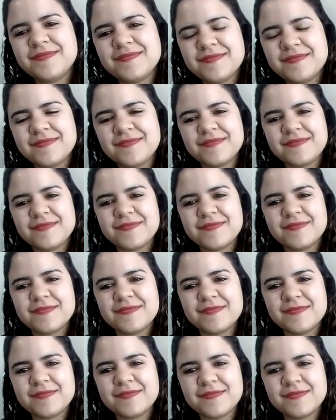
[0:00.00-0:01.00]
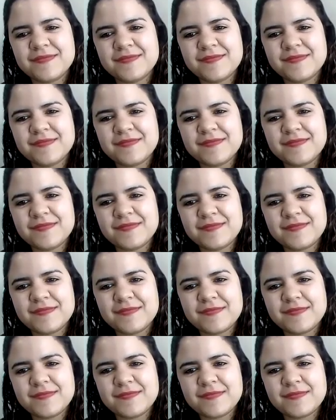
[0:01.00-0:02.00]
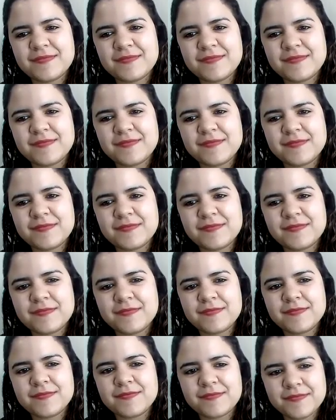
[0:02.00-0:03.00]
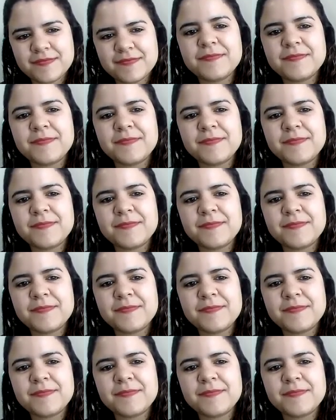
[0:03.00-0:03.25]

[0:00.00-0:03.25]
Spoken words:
This person isn't speaking.